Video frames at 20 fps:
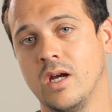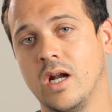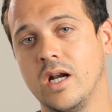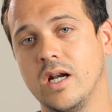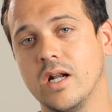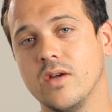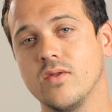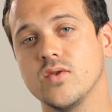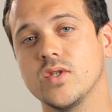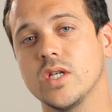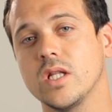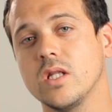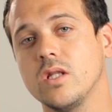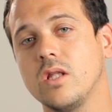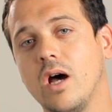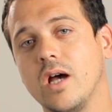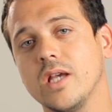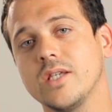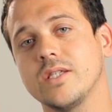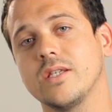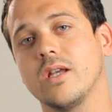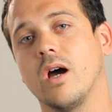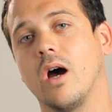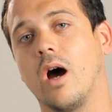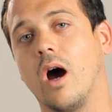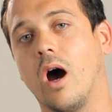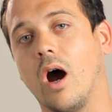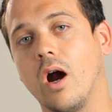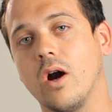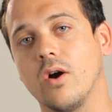Now, there's a lost
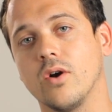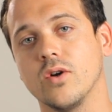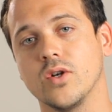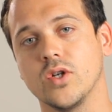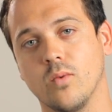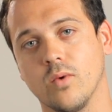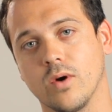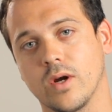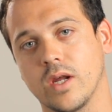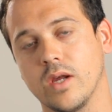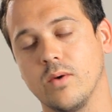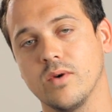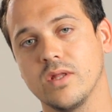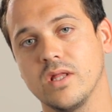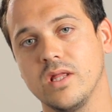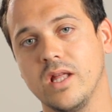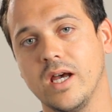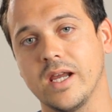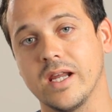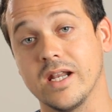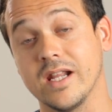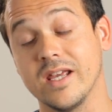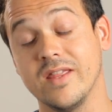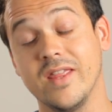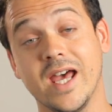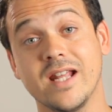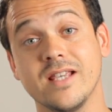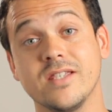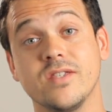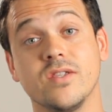art to working with light, and
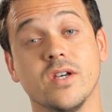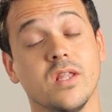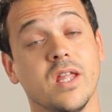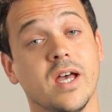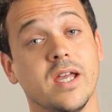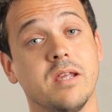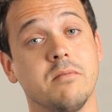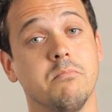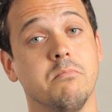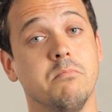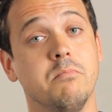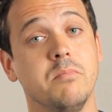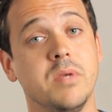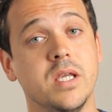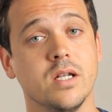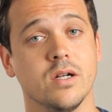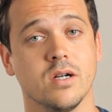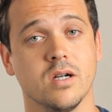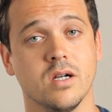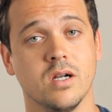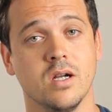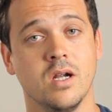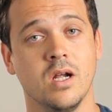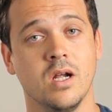that is the light meter.